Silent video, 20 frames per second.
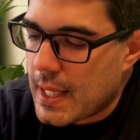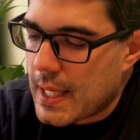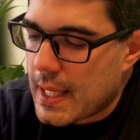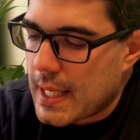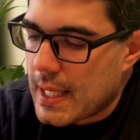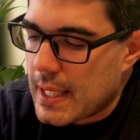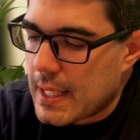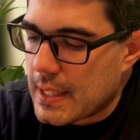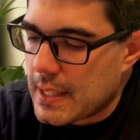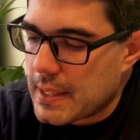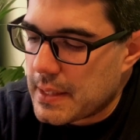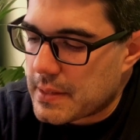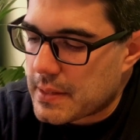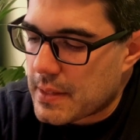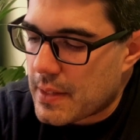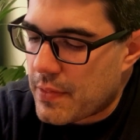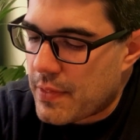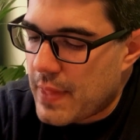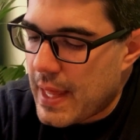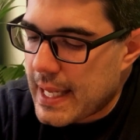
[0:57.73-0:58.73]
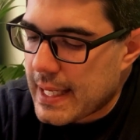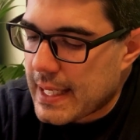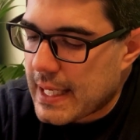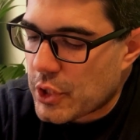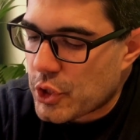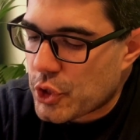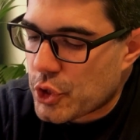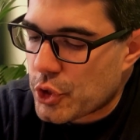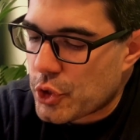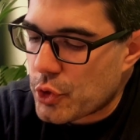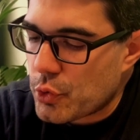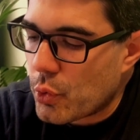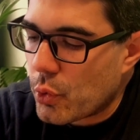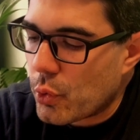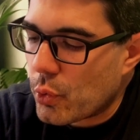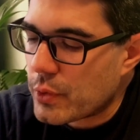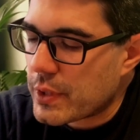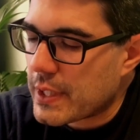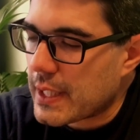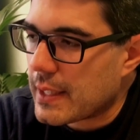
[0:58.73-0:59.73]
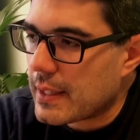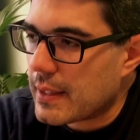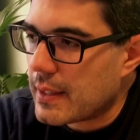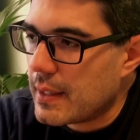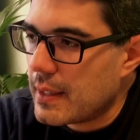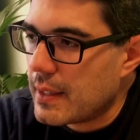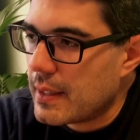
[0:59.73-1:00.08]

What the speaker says: is they get shoehorned in,